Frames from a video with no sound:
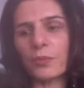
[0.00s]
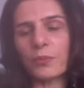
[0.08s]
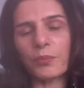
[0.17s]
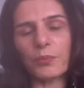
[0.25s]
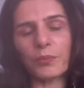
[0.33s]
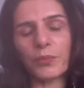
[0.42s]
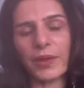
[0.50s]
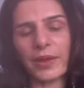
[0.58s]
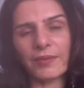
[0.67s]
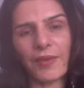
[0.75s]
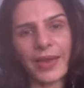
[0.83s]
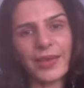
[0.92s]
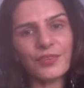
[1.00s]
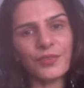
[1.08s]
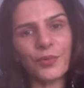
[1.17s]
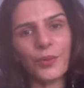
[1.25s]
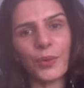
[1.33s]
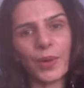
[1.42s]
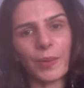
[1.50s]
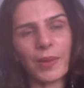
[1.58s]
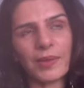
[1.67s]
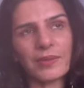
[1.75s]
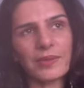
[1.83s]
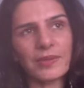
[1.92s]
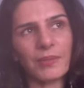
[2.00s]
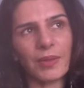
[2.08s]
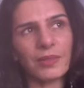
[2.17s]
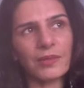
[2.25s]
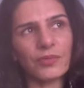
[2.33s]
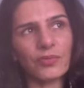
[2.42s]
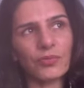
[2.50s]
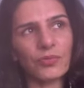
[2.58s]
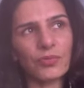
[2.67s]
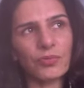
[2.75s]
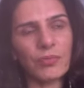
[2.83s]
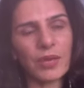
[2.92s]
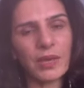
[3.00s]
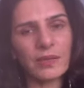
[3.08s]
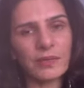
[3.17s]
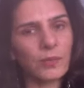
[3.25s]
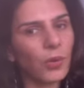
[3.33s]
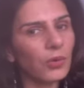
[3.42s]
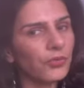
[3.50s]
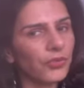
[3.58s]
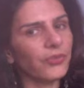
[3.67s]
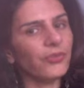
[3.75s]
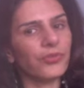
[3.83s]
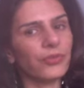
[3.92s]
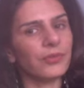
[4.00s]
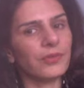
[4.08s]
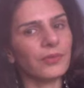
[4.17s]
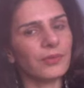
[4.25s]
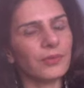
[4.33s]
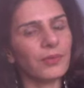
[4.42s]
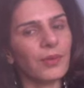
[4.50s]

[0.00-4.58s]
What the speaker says: So the advice for you, Aquarians, this month is to make small changes,